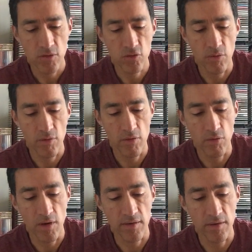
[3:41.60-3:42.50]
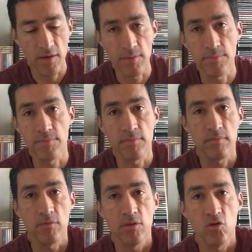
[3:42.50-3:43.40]
So if you like
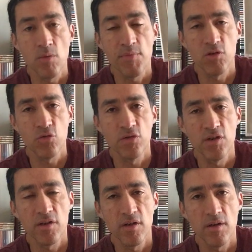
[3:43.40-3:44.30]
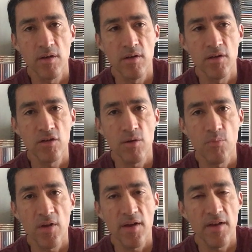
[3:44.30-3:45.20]
John Petrucci guitar
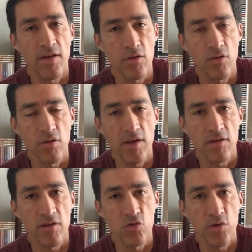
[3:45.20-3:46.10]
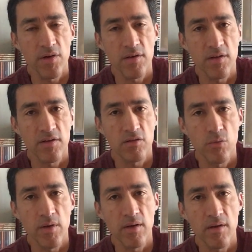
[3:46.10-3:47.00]
player and you like shredding, this is
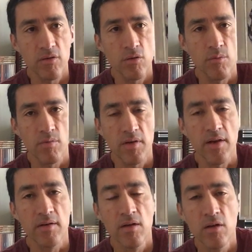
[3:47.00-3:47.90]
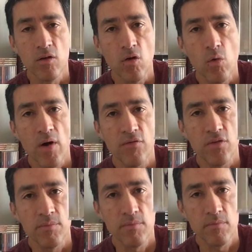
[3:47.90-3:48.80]
one you can go
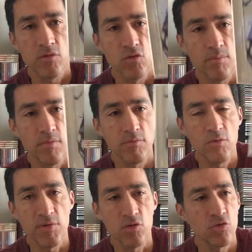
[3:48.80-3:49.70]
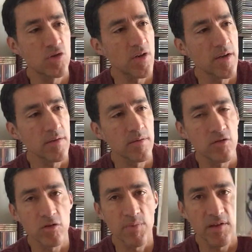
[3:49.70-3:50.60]
after. John Petrucci and
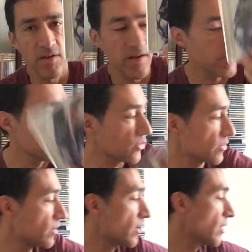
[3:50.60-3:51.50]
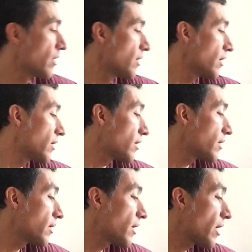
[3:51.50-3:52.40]
Suspended Animation.
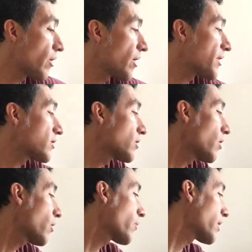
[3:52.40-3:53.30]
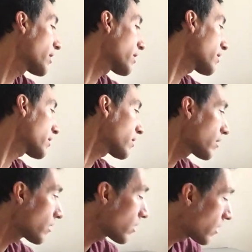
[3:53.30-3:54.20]
Now let's go with
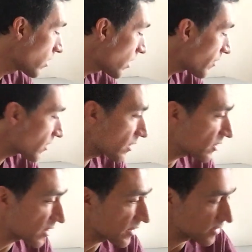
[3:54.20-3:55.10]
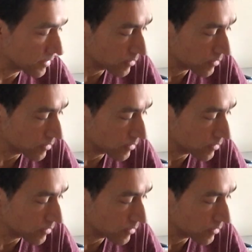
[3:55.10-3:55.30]
these guys.